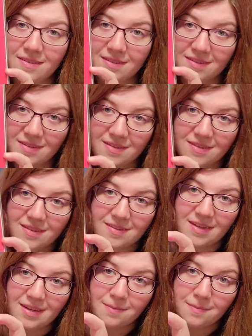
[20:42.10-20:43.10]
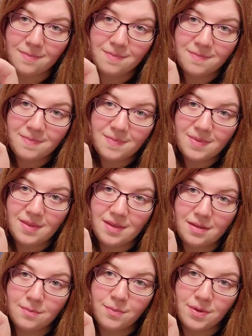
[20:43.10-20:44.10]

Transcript: this is the same thing,